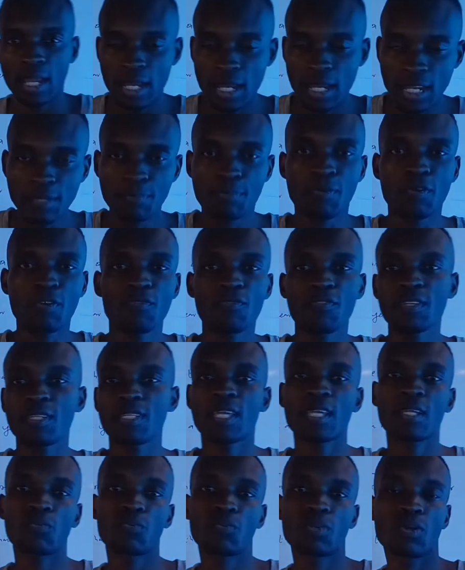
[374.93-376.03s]
A net profit
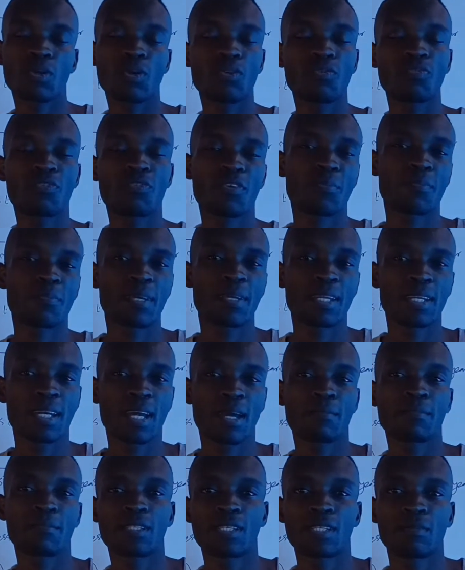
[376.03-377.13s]
that we got from
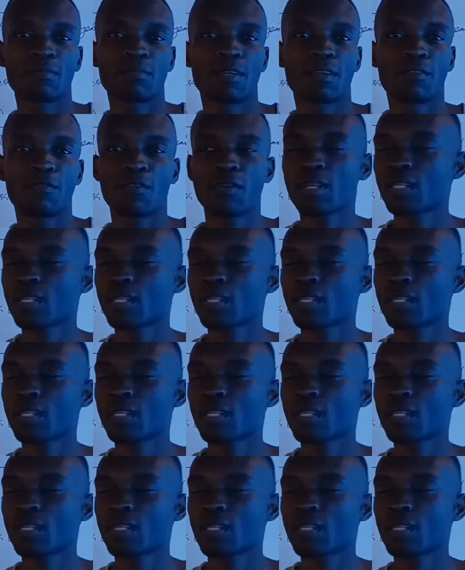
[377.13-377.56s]
income statement.